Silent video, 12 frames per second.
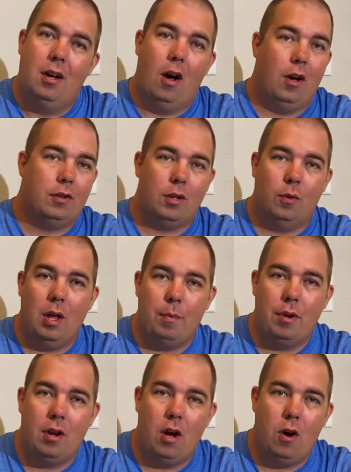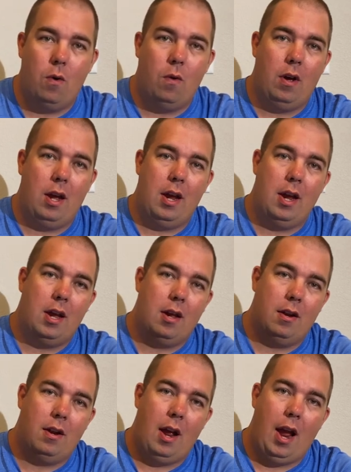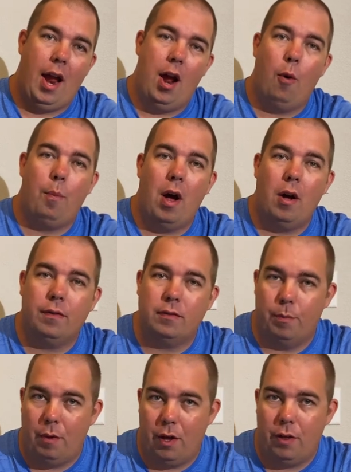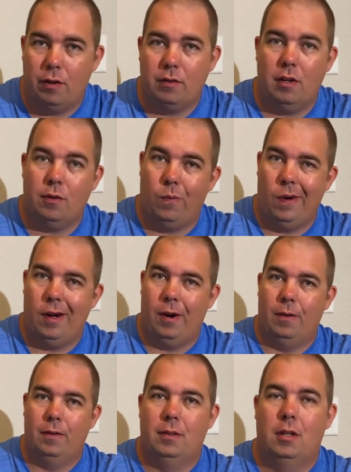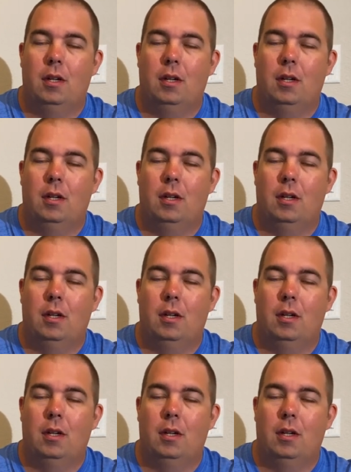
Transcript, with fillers: also let me know and help out some others as well.